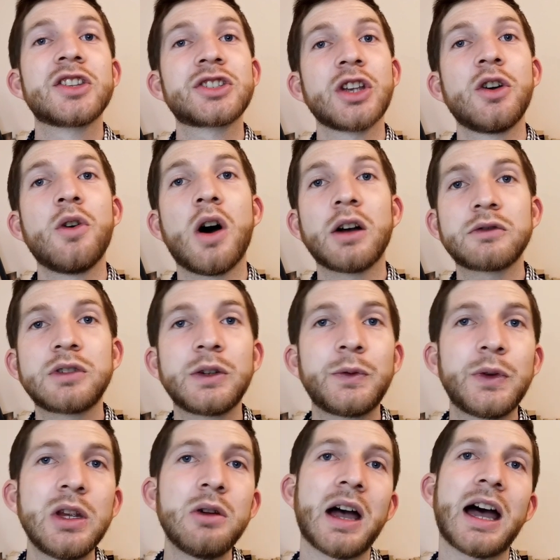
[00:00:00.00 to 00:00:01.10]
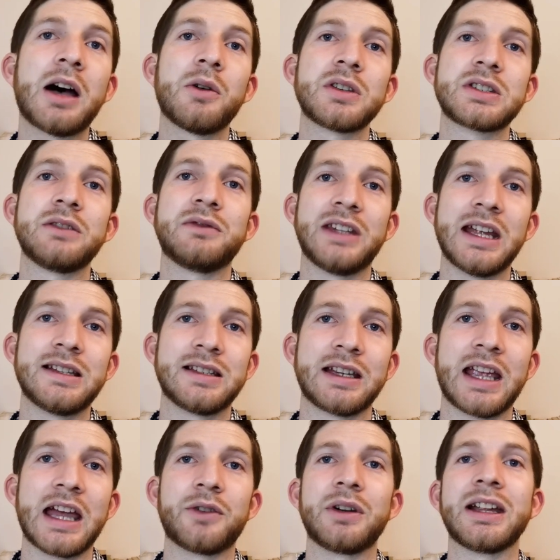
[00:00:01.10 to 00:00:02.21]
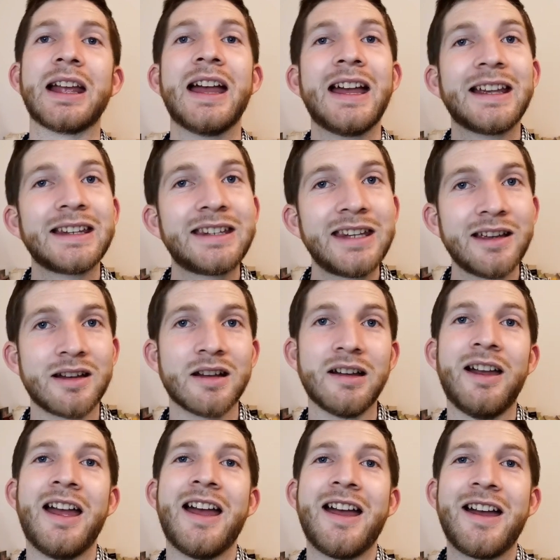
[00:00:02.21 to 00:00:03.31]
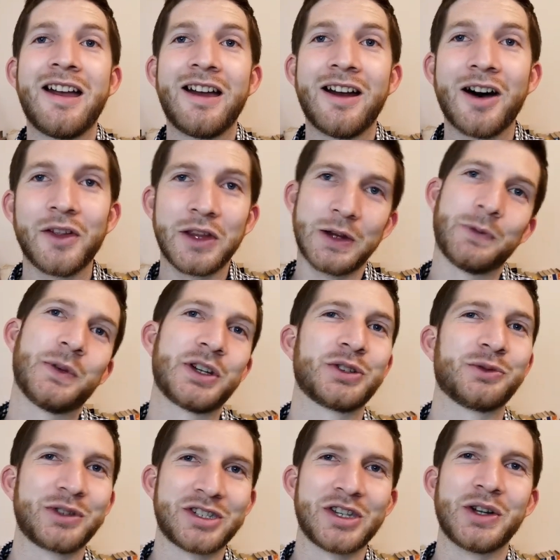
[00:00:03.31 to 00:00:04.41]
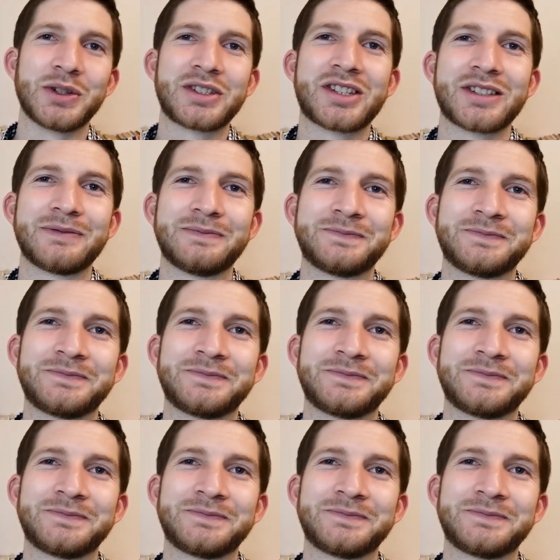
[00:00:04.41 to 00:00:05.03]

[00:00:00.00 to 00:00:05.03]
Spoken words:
So after a few hours of data gathering, here are the official results.